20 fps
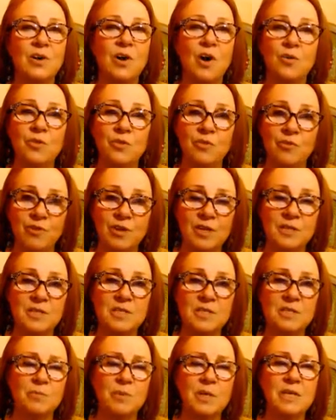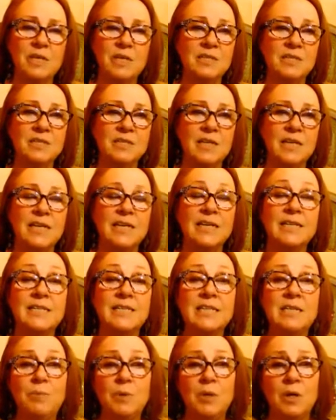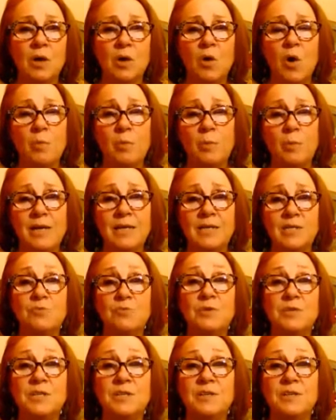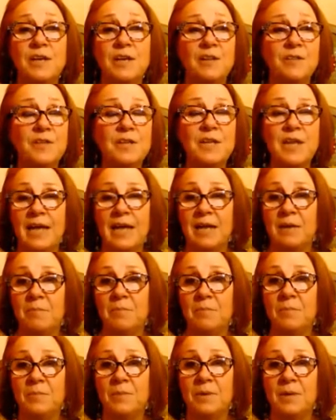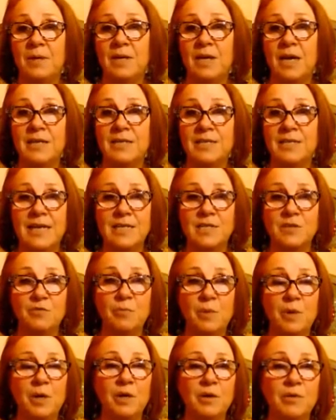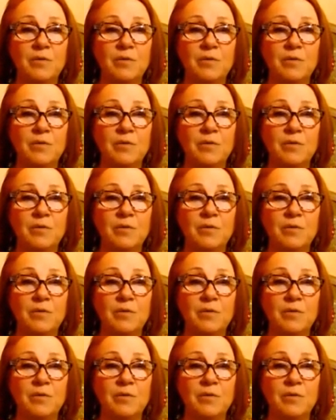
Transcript: On the frontispiece, in sepia copperplate, are written the name and date of birth.